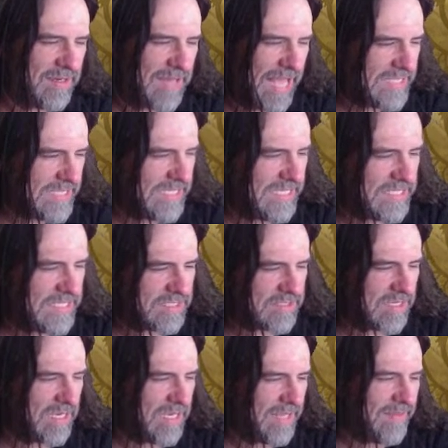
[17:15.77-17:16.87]
as it
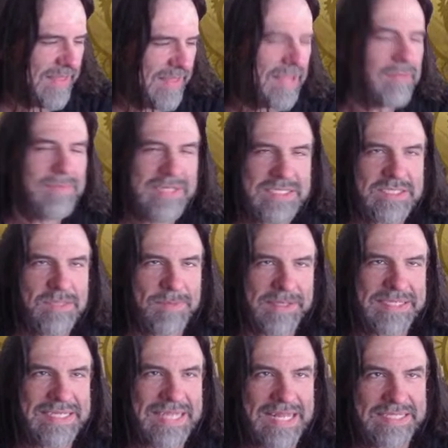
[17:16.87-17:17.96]
is in the elements
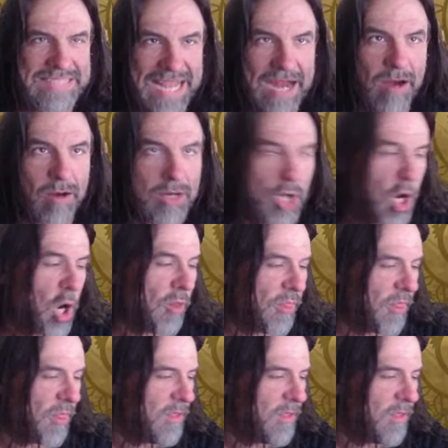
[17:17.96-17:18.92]
depicted as air and earth.